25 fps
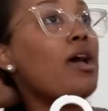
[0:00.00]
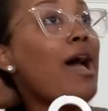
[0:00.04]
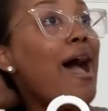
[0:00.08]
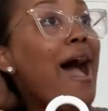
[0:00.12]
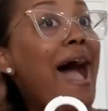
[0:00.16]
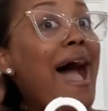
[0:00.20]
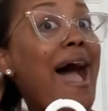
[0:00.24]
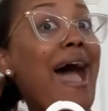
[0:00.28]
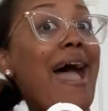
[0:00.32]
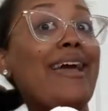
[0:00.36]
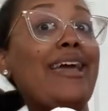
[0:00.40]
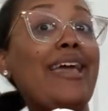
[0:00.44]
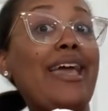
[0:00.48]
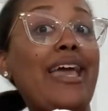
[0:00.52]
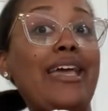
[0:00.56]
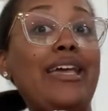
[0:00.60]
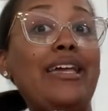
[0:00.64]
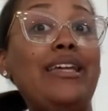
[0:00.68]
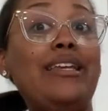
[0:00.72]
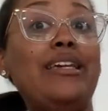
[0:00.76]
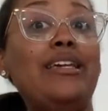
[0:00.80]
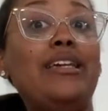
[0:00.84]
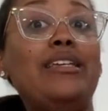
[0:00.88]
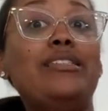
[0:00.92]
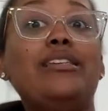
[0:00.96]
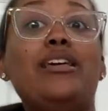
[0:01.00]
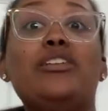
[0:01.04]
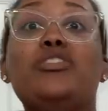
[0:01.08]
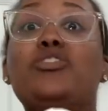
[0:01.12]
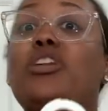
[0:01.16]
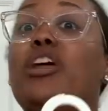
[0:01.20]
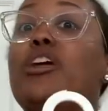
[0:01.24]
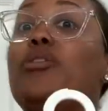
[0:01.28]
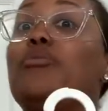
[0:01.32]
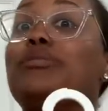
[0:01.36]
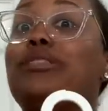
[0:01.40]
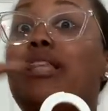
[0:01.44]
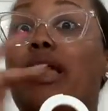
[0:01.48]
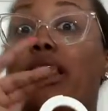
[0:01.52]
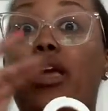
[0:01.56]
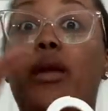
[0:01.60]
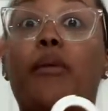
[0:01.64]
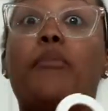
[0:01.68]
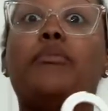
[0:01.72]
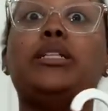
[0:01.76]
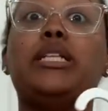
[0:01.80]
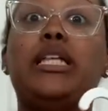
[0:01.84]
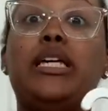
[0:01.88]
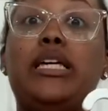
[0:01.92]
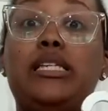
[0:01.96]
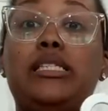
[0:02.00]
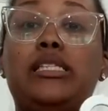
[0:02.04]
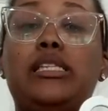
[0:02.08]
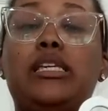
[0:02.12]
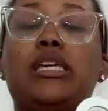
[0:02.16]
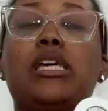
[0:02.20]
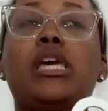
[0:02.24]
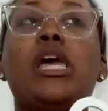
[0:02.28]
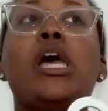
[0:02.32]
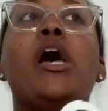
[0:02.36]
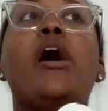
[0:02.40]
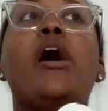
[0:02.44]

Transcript: high eighties. Yesterday was like blazing.